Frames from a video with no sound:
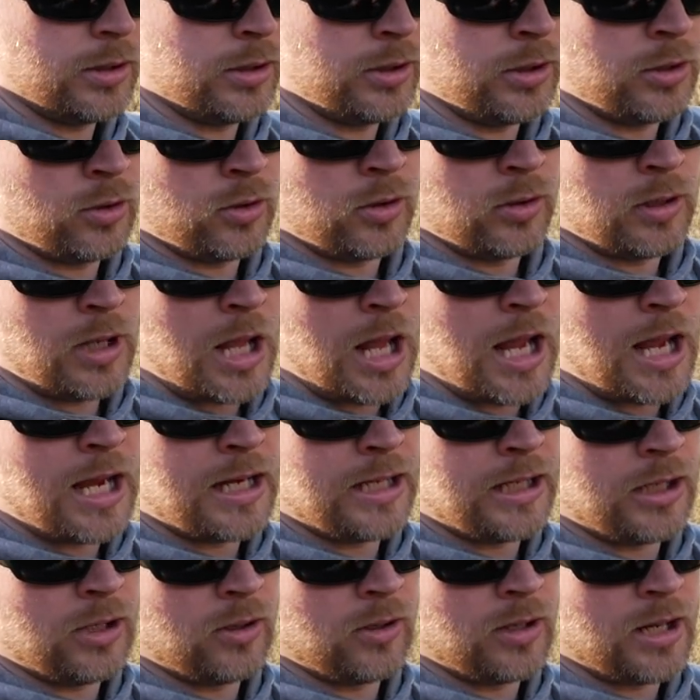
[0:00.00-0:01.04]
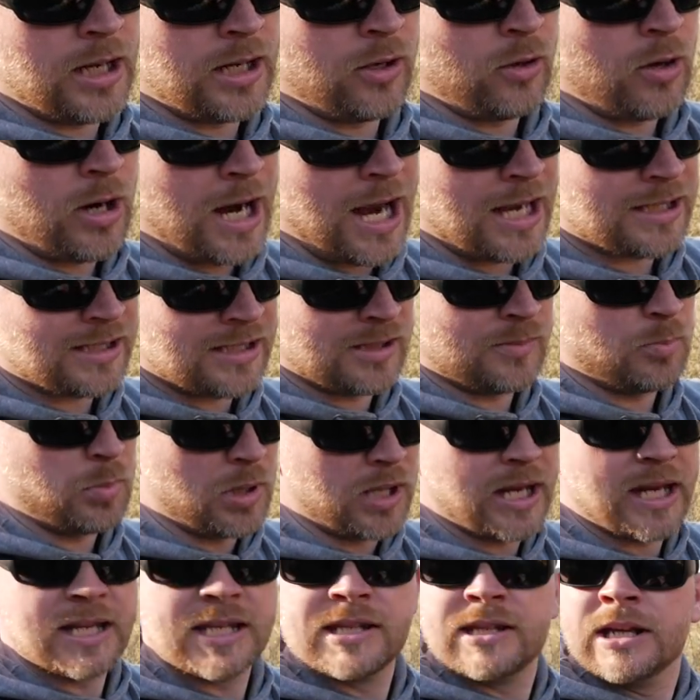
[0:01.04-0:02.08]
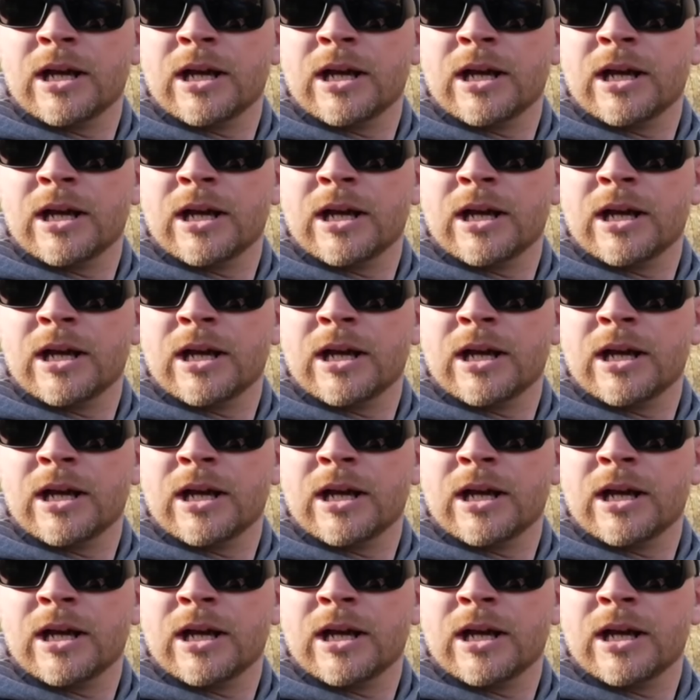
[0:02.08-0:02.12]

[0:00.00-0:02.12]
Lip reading: your line here, like grass's blades.